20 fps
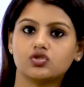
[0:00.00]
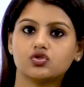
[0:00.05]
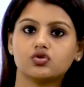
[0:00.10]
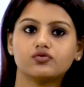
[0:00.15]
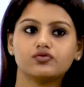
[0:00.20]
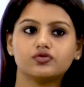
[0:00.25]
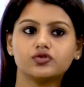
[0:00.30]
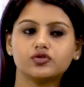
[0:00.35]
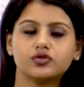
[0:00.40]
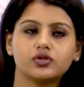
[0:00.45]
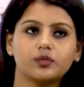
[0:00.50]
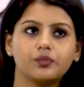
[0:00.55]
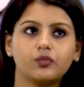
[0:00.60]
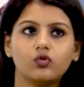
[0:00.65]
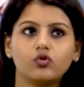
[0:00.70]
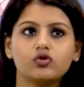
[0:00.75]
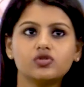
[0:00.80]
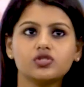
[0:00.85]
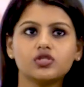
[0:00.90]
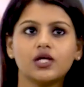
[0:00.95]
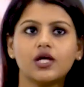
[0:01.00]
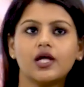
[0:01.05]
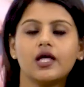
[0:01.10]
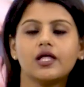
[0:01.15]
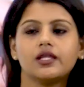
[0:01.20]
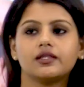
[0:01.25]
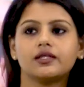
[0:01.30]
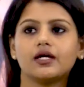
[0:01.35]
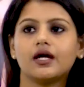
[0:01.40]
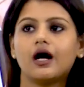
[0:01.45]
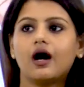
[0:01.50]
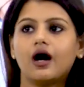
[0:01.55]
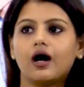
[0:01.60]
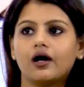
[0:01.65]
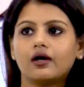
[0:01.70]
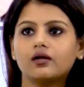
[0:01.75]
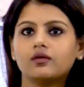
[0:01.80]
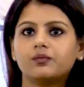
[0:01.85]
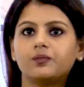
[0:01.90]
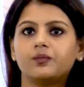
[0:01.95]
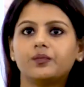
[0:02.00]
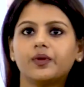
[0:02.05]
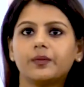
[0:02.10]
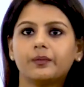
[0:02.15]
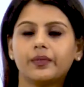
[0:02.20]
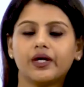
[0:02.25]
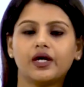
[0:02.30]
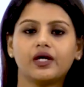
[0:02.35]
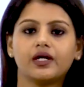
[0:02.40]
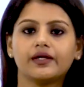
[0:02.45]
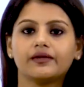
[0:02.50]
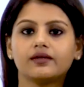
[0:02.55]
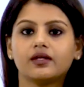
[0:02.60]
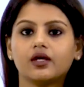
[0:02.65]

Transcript: So suppose they are preparing,